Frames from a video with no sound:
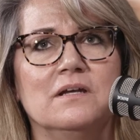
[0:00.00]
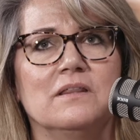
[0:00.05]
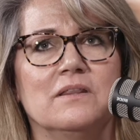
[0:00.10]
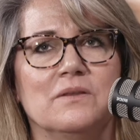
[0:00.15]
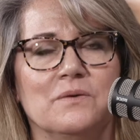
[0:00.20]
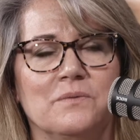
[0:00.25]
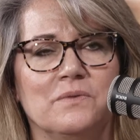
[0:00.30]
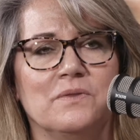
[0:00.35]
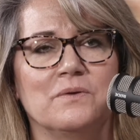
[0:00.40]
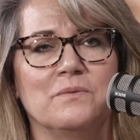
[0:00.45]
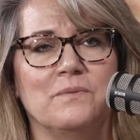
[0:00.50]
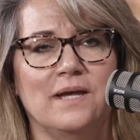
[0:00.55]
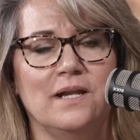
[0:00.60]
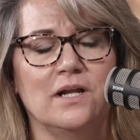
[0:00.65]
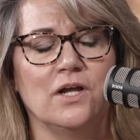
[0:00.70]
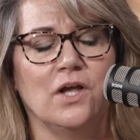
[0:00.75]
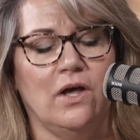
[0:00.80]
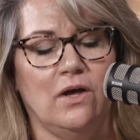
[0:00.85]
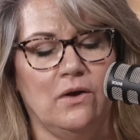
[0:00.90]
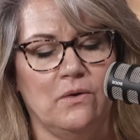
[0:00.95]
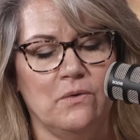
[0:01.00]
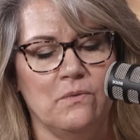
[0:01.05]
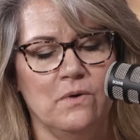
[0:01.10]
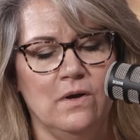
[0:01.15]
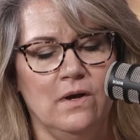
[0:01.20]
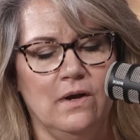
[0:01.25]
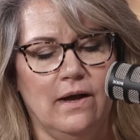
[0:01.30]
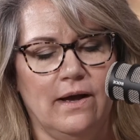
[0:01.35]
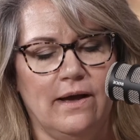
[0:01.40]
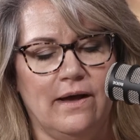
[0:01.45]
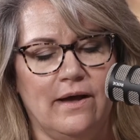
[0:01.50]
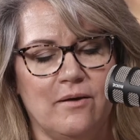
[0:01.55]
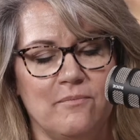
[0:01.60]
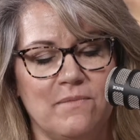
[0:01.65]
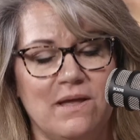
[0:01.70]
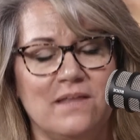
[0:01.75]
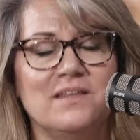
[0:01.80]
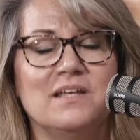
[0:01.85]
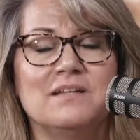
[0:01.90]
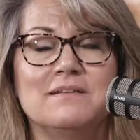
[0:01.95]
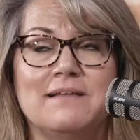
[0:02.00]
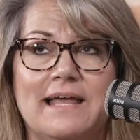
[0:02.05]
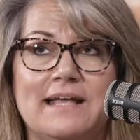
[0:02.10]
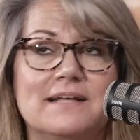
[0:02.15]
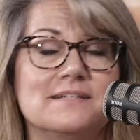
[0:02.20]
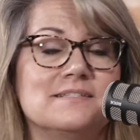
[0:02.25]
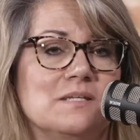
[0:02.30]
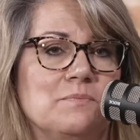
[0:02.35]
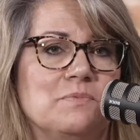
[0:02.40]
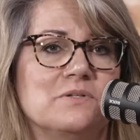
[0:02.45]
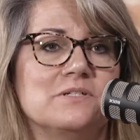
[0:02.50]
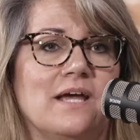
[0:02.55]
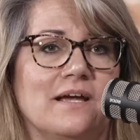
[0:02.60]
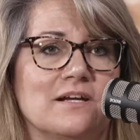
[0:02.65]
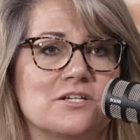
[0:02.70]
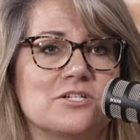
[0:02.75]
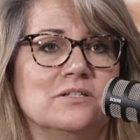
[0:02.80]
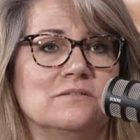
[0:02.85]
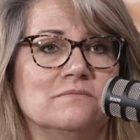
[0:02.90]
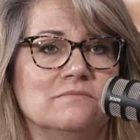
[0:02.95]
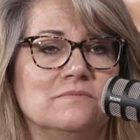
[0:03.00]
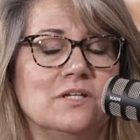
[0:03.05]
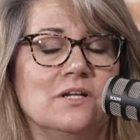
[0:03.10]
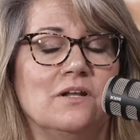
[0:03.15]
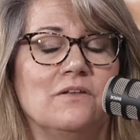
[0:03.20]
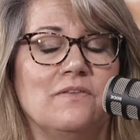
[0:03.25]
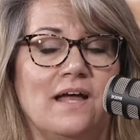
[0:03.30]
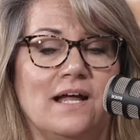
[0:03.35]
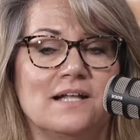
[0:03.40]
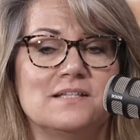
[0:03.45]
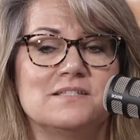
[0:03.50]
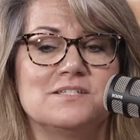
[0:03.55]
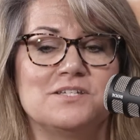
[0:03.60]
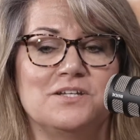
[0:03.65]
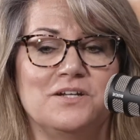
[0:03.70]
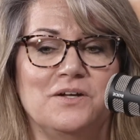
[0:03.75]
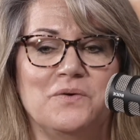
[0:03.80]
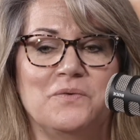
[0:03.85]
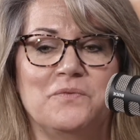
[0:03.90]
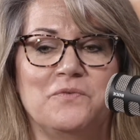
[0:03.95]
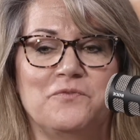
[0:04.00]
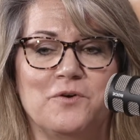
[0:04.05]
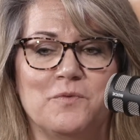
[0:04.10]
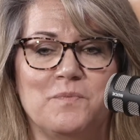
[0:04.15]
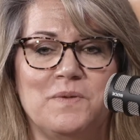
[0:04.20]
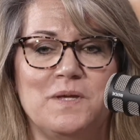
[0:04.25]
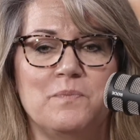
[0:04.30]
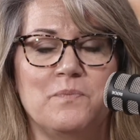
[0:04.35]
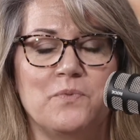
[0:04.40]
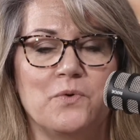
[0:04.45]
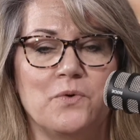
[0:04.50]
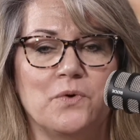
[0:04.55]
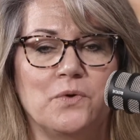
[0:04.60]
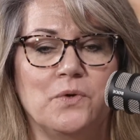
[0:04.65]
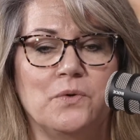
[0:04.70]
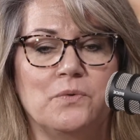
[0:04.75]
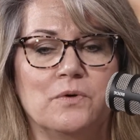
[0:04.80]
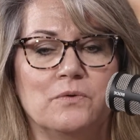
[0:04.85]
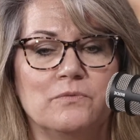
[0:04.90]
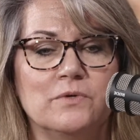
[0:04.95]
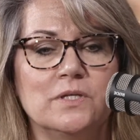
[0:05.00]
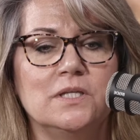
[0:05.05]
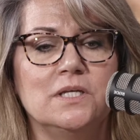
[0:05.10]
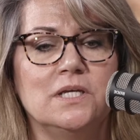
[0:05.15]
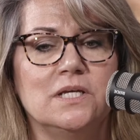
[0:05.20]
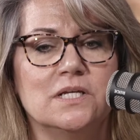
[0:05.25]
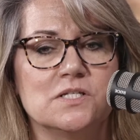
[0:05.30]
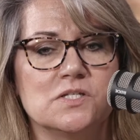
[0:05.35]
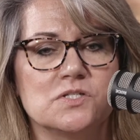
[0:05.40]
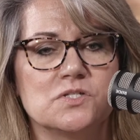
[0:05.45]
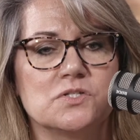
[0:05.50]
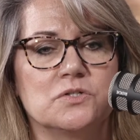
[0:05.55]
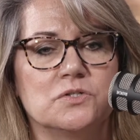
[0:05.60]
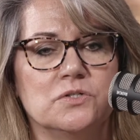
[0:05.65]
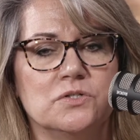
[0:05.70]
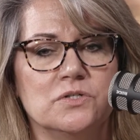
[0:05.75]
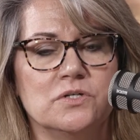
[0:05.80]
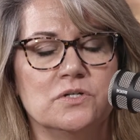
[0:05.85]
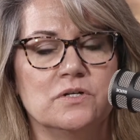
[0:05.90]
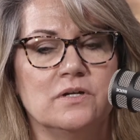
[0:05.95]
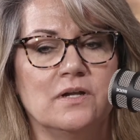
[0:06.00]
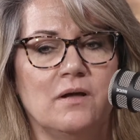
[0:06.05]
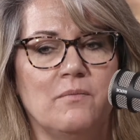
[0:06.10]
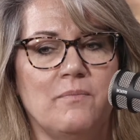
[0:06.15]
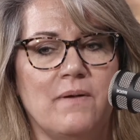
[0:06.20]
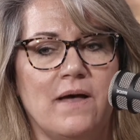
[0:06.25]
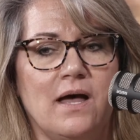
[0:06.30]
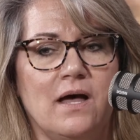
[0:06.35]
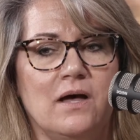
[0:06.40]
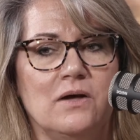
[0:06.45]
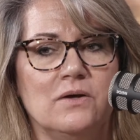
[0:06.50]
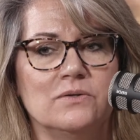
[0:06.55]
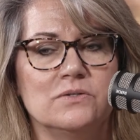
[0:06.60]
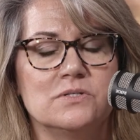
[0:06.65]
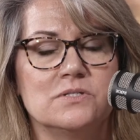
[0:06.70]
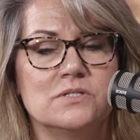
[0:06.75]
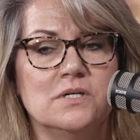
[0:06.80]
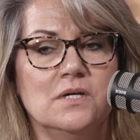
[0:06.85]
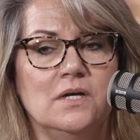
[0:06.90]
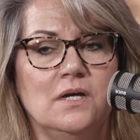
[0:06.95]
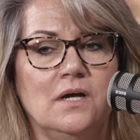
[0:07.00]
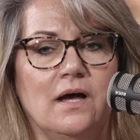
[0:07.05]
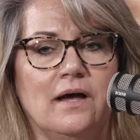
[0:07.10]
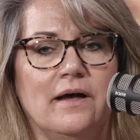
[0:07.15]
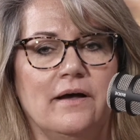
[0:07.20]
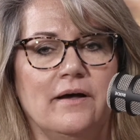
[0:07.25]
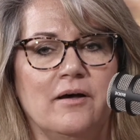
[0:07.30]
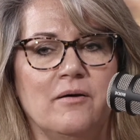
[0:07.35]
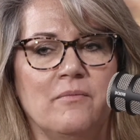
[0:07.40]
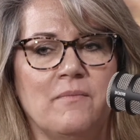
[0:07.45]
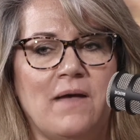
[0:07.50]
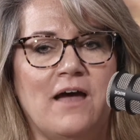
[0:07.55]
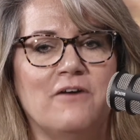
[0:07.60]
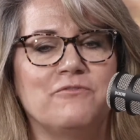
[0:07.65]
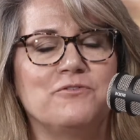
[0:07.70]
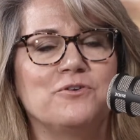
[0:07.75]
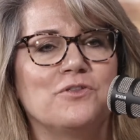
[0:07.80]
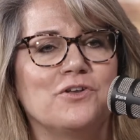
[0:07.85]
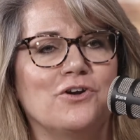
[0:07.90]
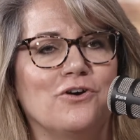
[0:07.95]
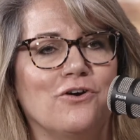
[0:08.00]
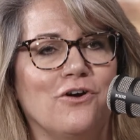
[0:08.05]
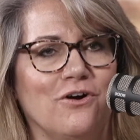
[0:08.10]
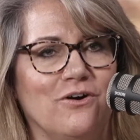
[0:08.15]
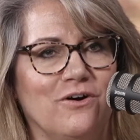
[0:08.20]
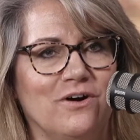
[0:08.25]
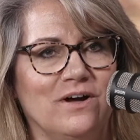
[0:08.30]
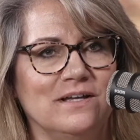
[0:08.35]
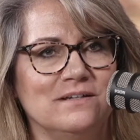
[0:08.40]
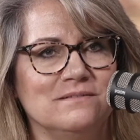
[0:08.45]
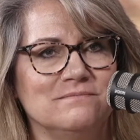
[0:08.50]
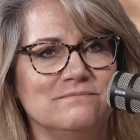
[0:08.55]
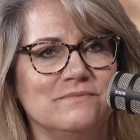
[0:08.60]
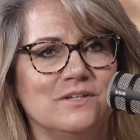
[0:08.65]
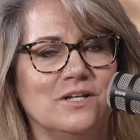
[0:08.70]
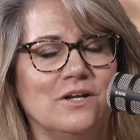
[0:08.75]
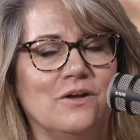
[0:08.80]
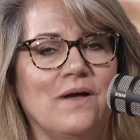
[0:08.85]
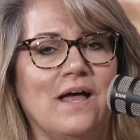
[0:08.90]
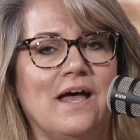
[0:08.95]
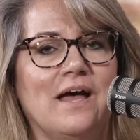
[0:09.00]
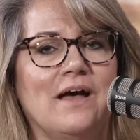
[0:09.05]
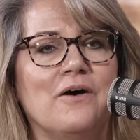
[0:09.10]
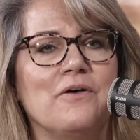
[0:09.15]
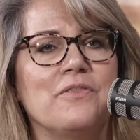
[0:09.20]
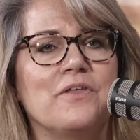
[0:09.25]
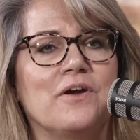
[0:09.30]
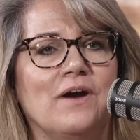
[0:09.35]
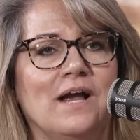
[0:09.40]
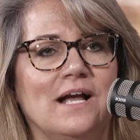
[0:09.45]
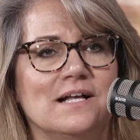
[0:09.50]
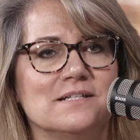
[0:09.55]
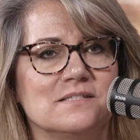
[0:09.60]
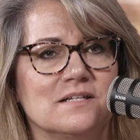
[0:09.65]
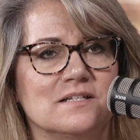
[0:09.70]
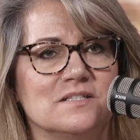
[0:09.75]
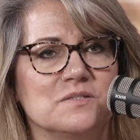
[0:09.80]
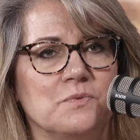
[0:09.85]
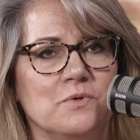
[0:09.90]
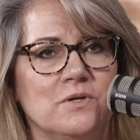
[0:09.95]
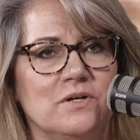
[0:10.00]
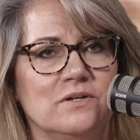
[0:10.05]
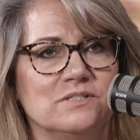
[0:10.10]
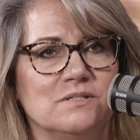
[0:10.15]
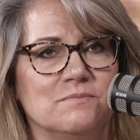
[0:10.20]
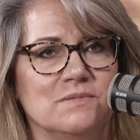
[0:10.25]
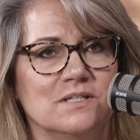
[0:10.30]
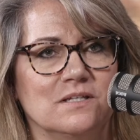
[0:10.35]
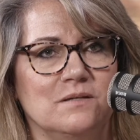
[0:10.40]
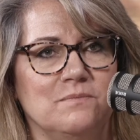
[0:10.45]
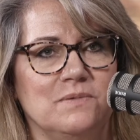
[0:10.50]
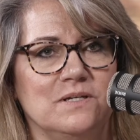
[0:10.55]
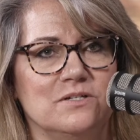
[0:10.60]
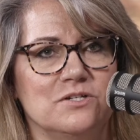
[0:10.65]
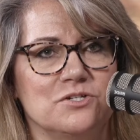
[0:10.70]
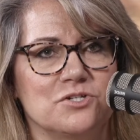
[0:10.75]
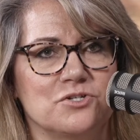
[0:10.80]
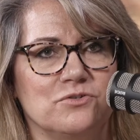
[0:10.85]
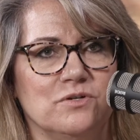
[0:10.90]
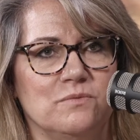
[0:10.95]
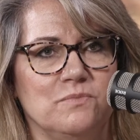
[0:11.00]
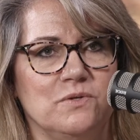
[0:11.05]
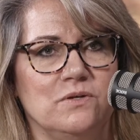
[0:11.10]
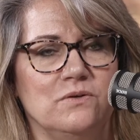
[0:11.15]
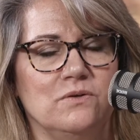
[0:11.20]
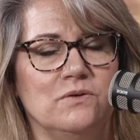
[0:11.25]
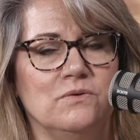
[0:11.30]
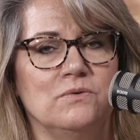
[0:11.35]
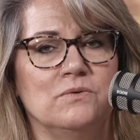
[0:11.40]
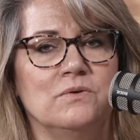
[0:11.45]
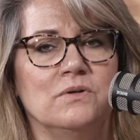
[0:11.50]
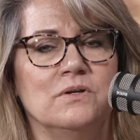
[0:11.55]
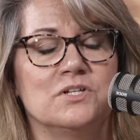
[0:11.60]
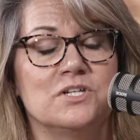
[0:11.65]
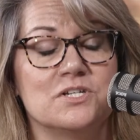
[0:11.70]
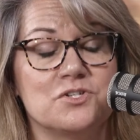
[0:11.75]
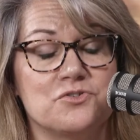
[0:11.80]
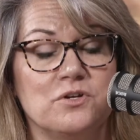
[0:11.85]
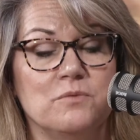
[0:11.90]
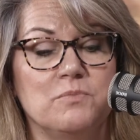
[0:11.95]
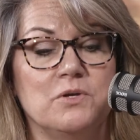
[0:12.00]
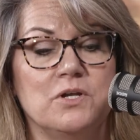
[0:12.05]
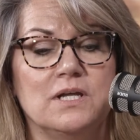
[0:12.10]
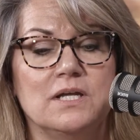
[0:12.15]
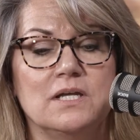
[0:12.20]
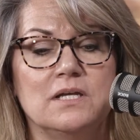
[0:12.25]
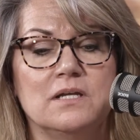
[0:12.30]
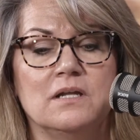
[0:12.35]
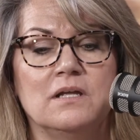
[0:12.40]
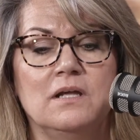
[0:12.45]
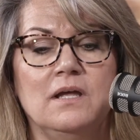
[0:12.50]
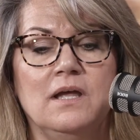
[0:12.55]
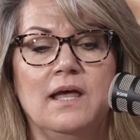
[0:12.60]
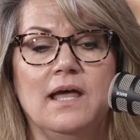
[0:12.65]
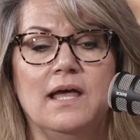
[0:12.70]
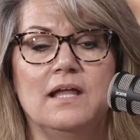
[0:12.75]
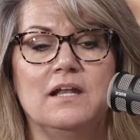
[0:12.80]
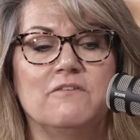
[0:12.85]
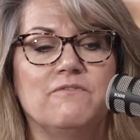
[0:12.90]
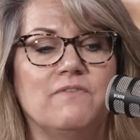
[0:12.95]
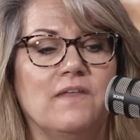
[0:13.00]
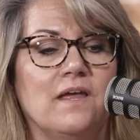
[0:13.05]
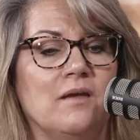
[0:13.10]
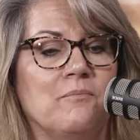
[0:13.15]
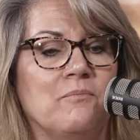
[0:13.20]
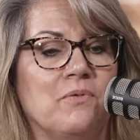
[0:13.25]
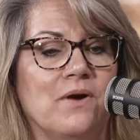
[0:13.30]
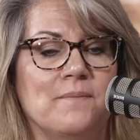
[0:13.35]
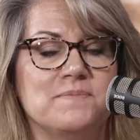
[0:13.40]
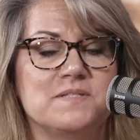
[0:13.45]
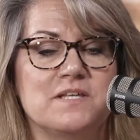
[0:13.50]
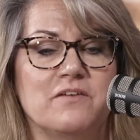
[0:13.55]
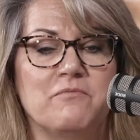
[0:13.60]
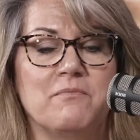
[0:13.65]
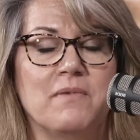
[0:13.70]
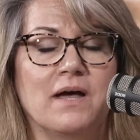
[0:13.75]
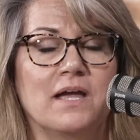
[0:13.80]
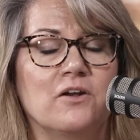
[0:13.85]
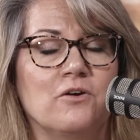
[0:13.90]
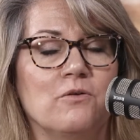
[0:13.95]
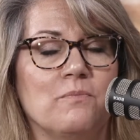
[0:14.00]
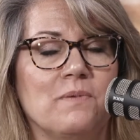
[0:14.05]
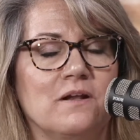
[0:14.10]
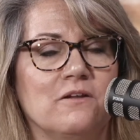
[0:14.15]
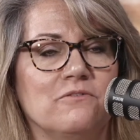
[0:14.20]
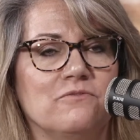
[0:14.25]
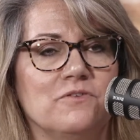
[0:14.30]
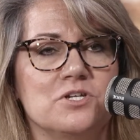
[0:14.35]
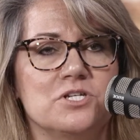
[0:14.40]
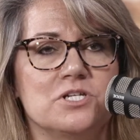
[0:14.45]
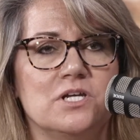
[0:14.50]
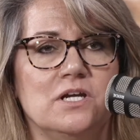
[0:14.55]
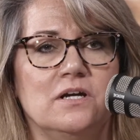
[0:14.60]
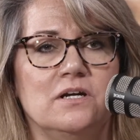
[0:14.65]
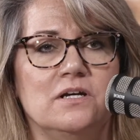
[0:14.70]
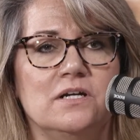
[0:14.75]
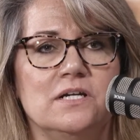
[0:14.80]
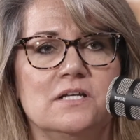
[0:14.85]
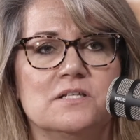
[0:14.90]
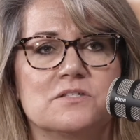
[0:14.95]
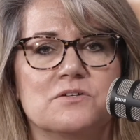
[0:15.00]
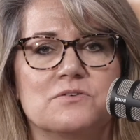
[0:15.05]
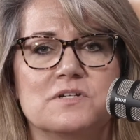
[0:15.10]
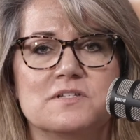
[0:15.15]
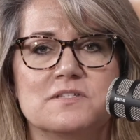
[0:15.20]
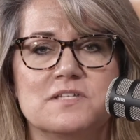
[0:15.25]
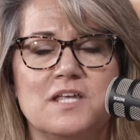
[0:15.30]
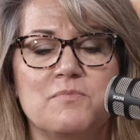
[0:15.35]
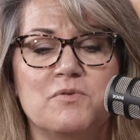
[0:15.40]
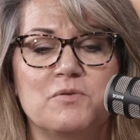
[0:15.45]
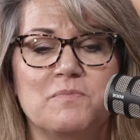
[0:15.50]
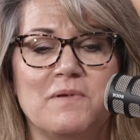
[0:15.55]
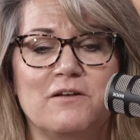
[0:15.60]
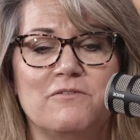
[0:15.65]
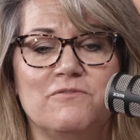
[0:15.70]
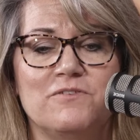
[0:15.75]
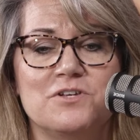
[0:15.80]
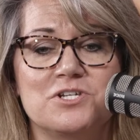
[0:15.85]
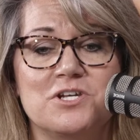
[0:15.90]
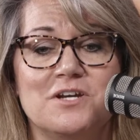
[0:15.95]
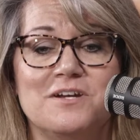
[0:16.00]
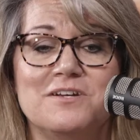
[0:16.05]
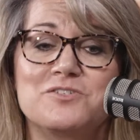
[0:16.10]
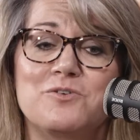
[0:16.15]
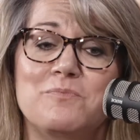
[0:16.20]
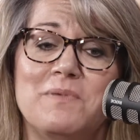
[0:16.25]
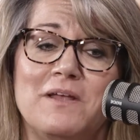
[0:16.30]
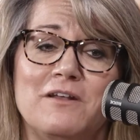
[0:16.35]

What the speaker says: the way to go. And then legacy protection, that's, for people who are really concerned about after they're gone, how their assets will ultimately be distributed. And if they perhaps have minor beneficiaries or disabled beneficiaries or